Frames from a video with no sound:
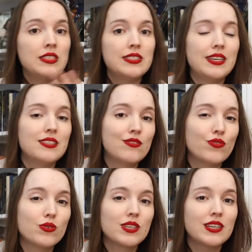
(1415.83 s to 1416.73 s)
This
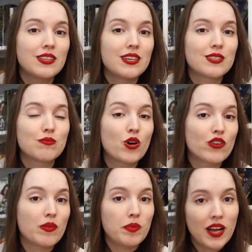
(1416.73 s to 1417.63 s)
feels like there's more
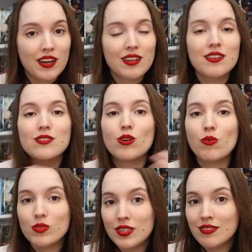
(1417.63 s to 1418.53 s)
of a plot, so
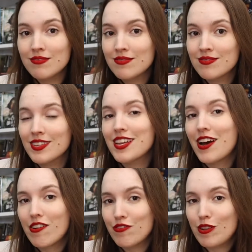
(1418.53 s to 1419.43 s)
we'll see
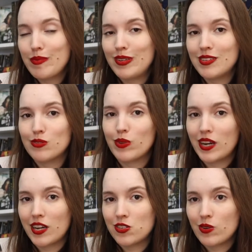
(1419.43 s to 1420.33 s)
how I feel about this when I
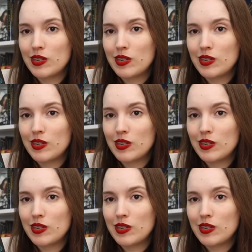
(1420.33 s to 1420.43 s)
get to